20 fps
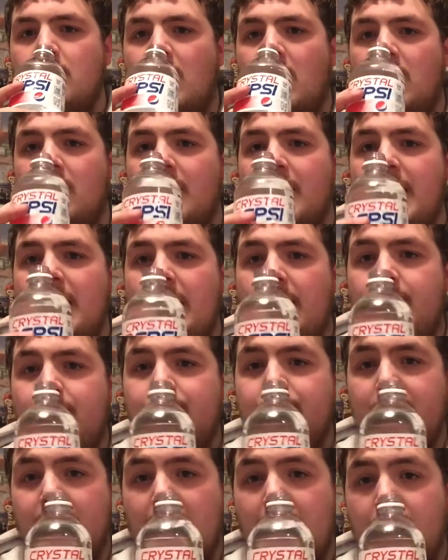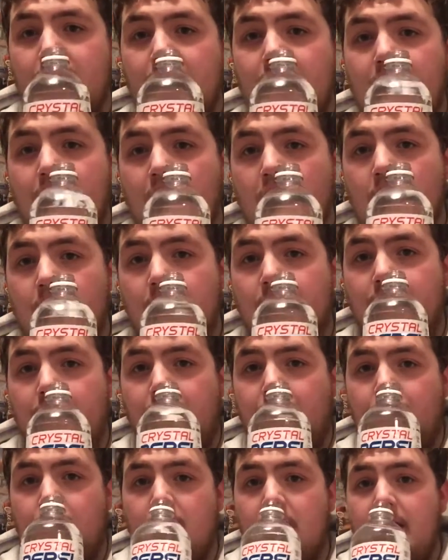Alright, here we go in
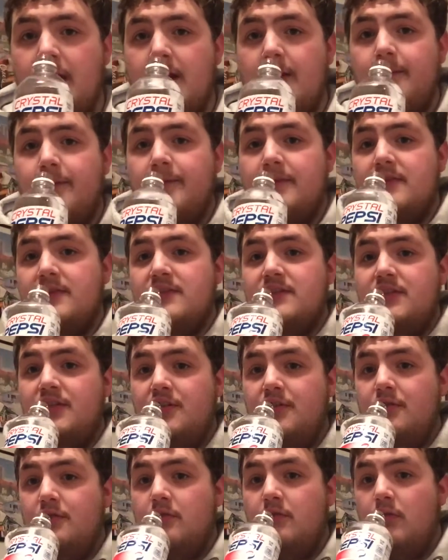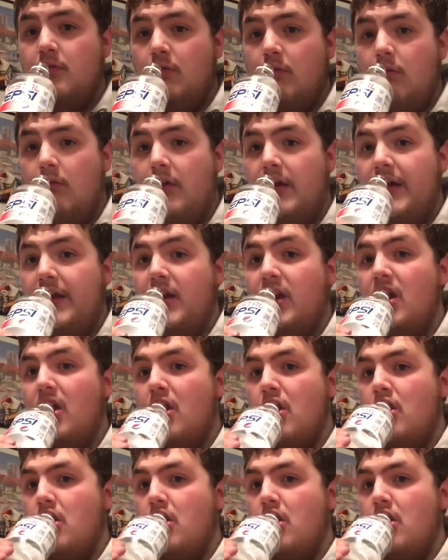three, two, one.